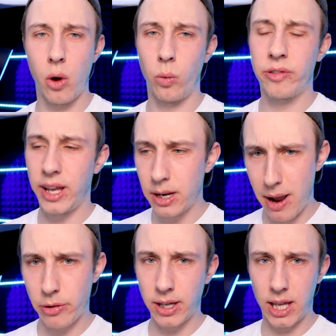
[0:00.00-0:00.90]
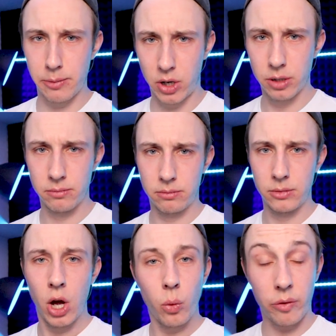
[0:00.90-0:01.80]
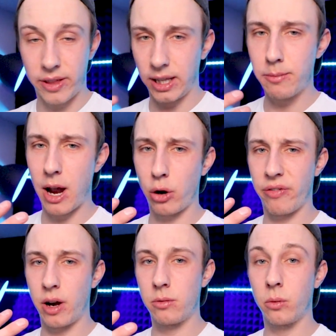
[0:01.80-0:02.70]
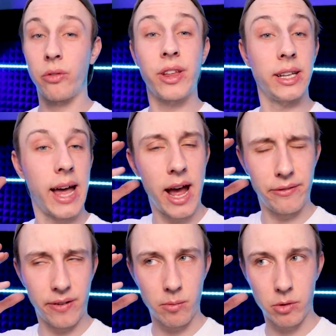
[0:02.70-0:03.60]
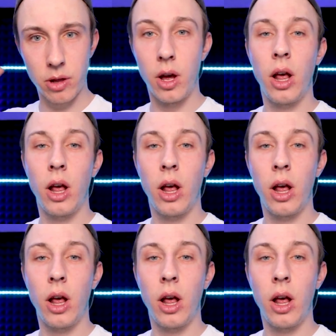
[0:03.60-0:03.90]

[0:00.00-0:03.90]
we've seen the mouse and keyboard, we've seen the microphone, we've seen the headphones.